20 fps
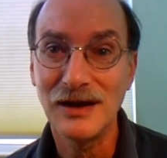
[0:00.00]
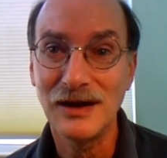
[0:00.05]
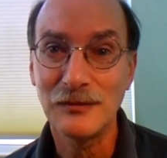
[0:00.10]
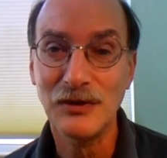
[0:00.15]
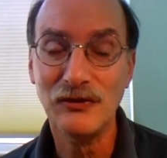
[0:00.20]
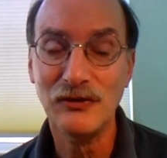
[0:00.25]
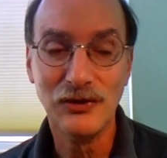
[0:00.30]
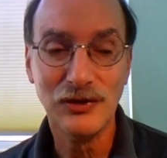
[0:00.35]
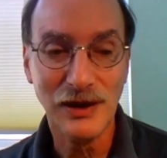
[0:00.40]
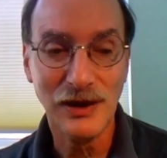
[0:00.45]

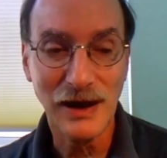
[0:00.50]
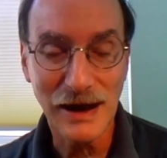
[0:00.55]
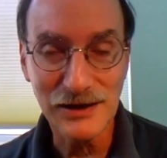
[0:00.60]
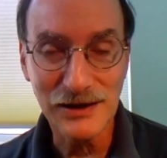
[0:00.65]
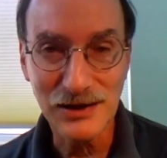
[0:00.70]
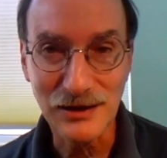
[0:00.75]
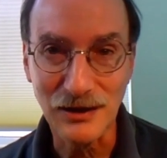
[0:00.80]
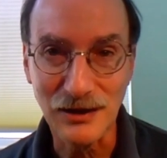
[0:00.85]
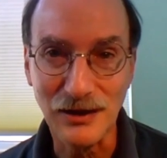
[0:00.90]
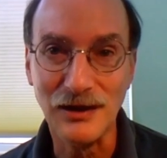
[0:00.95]
But if you
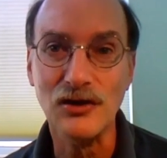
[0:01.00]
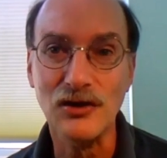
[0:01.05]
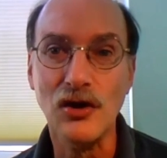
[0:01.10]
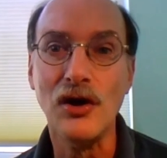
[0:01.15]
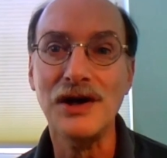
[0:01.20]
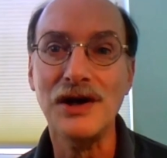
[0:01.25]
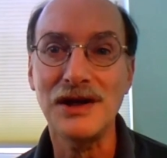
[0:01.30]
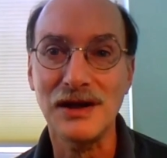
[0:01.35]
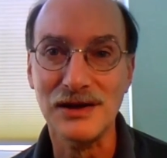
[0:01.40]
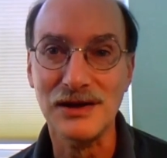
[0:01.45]
ask an
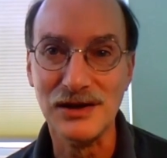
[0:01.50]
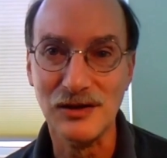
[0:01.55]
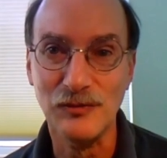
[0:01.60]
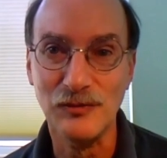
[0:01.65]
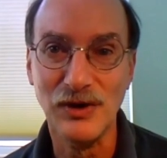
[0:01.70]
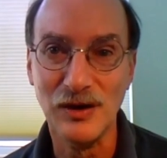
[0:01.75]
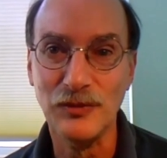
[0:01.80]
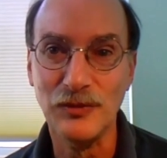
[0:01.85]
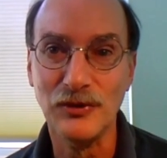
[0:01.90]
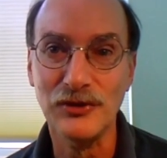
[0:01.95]
audience of
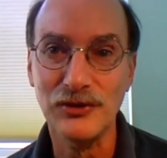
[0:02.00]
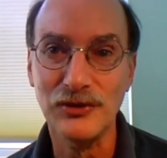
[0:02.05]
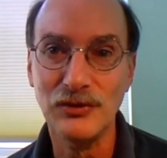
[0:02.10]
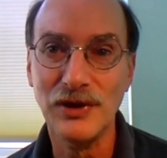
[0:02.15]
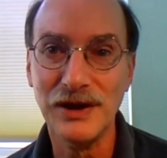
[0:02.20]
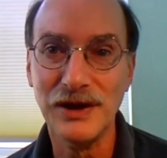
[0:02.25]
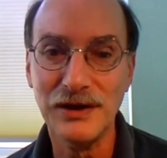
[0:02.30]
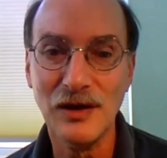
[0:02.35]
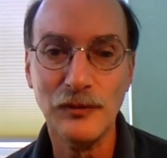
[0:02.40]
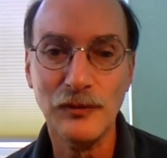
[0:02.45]
people, you will
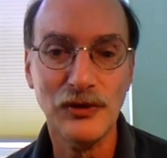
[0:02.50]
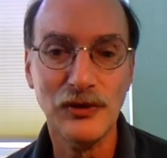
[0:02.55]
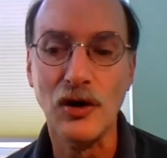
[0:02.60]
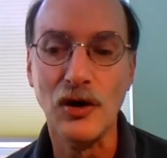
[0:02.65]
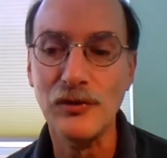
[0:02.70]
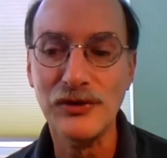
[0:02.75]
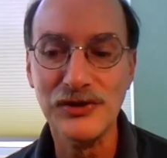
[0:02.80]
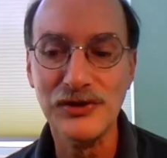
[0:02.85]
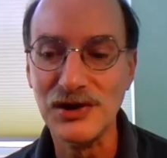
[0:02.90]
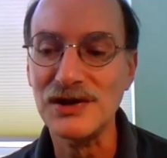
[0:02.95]
end up with
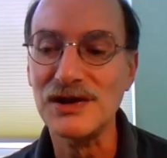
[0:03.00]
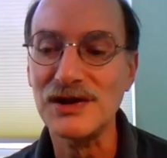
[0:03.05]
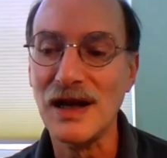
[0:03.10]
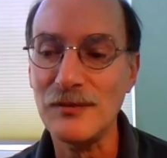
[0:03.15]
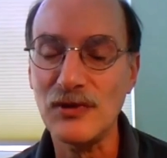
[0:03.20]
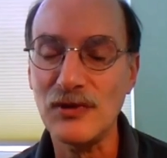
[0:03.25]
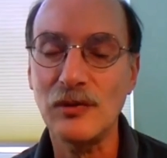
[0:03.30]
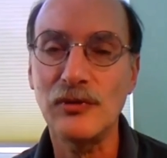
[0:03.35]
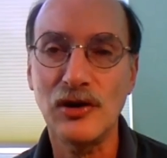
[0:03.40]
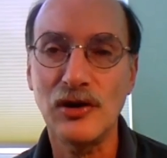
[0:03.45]
almost the same
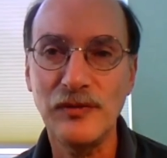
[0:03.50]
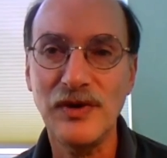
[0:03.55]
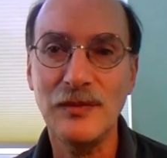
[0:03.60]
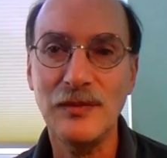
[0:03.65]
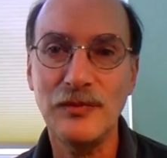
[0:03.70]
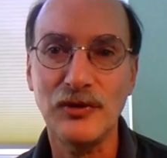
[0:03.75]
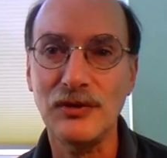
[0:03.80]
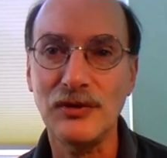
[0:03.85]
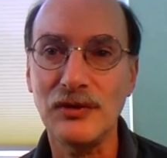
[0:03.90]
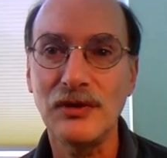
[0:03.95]
number of
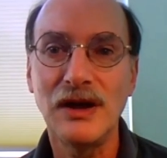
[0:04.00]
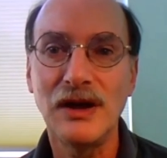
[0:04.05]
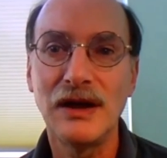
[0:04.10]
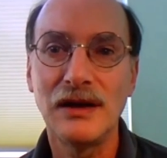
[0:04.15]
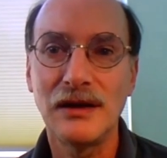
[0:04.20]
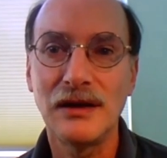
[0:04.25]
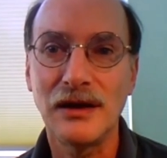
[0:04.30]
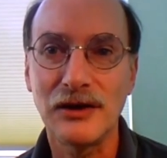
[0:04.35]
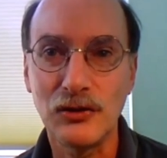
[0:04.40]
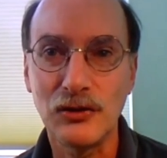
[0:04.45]
people
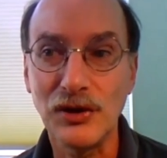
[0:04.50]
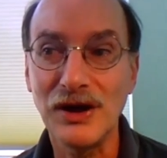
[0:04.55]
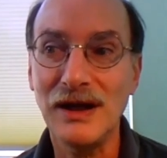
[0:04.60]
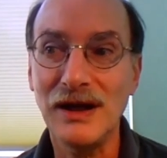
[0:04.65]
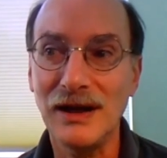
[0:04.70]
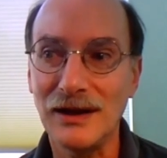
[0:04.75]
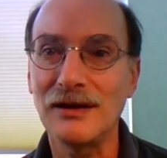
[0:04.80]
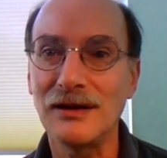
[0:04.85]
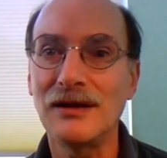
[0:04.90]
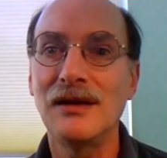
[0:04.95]

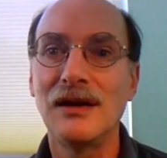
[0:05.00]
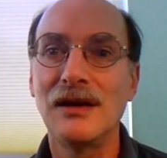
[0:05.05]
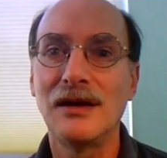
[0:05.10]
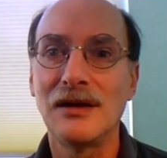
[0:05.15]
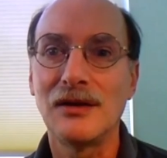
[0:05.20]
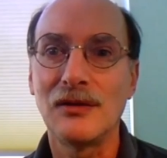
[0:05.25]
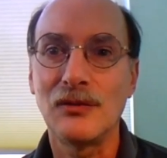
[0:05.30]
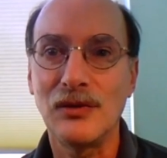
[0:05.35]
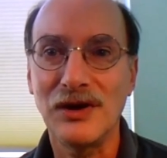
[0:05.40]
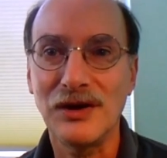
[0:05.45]
agreeing
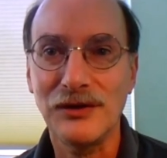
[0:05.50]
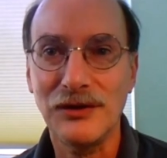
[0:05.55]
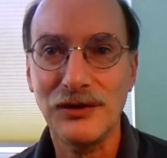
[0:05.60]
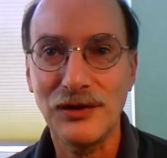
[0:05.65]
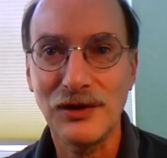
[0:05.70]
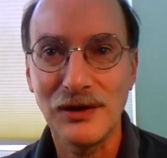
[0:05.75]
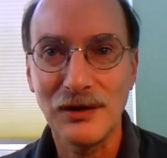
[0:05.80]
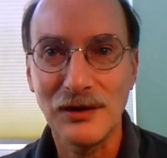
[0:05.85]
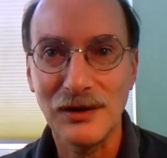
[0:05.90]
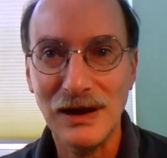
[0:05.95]
with
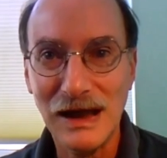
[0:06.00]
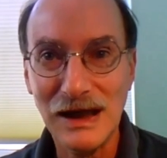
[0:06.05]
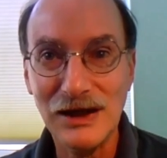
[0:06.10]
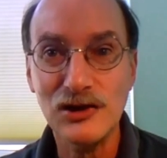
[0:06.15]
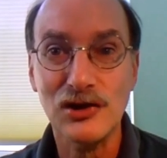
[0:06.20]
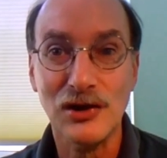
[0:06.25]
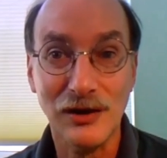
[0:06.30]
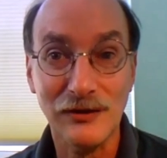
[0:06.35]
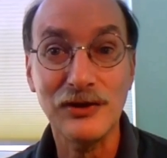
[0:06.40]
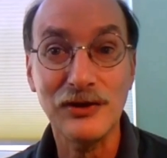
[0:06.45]

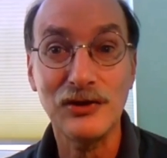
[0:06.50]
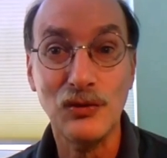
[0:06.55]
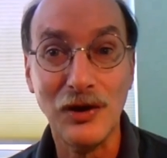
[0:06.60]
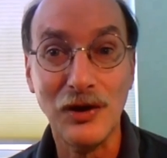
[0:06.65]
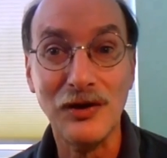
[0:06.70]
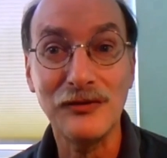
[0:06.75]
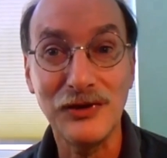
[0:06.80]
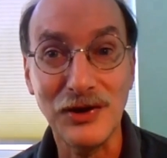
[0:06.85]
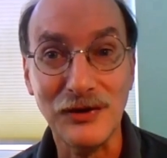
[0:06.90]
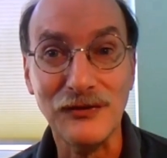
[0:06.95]
each of the
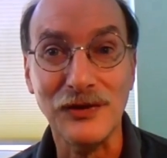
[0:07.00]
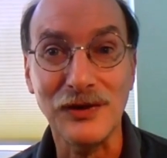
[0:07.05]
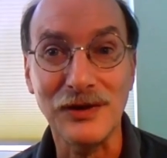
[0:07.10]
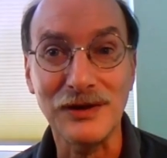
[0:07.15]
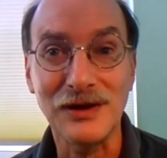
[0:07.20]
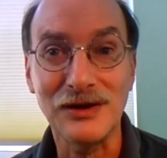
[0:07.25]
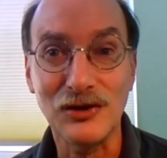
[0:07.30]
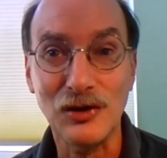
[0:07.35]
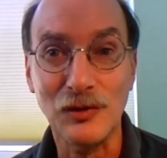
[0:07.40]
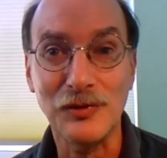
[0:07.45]
12 different
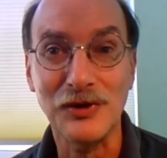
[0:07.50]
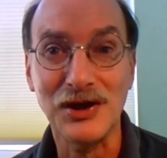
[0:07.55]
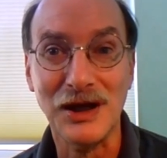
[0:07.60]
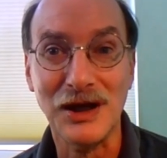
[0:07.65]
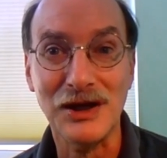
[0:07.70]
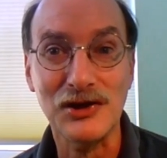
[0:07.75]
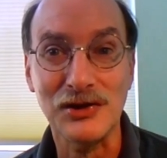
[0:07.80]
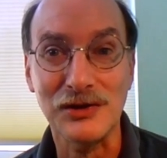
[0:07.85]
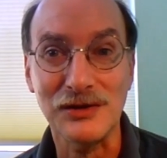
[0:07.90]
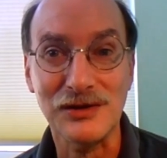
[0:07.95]

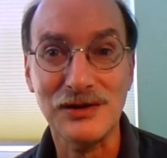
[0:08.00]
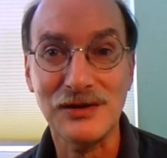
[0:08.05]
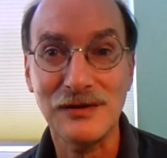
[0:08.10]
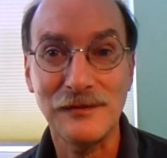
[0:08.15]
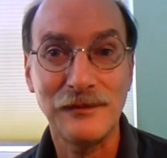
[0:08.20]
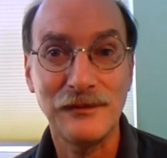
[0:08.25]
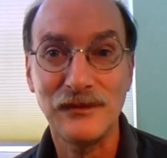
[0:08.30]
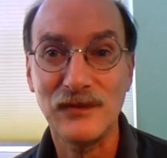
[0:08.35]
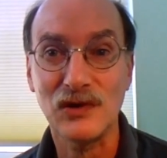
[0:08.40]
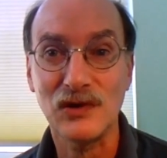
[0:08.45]
interpretations.
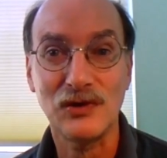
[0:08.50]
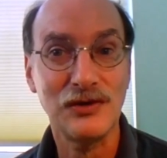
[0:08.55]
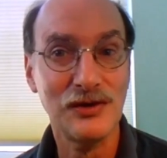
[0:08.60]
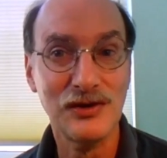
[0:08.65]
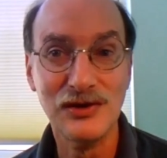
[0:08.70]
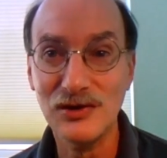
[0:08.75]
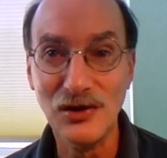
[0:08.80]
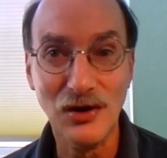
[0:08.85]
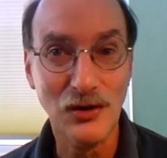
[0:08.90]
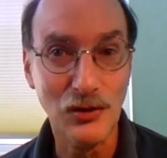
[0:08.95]
So
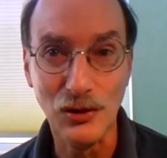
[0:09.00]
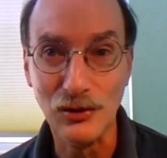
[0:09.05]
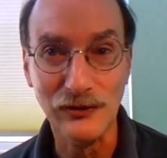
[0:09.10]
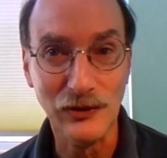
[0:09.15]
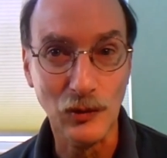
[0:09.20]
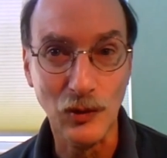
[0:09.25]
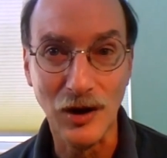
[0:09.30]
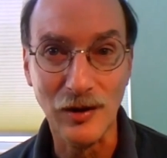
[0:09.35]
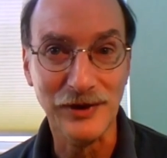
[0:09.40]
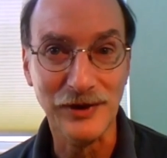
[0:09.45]
there's no
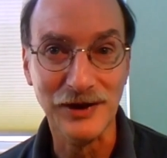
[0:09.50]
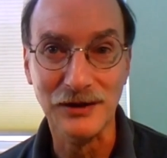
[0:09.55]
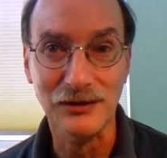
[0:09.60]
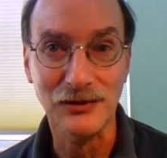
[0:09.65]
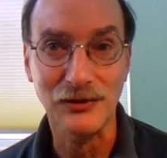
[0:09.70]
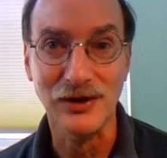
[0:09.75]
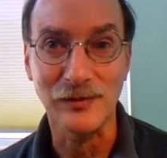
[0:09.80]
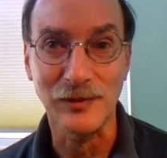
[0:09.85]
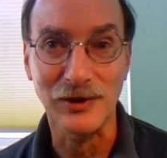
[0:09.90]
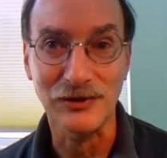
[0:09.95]
overwhelming
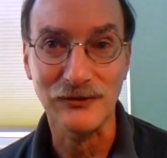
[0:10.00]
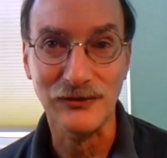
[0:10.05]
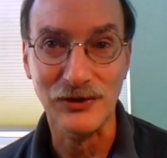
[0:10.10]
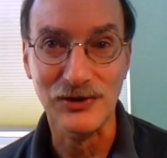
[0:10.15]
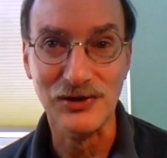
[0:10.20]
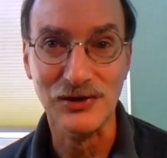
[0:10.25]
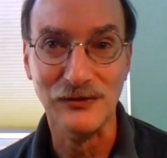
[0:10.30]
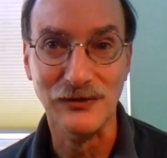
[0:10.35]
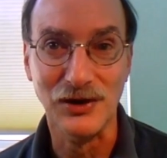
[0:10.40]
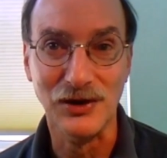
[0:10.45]
agreement,
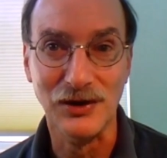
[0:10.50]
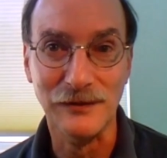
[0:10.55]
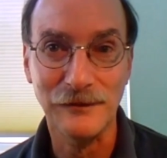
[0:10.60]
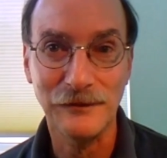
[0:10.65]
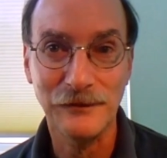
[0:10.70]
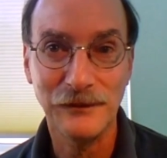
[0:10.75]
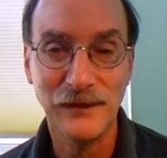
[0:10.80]
first of all.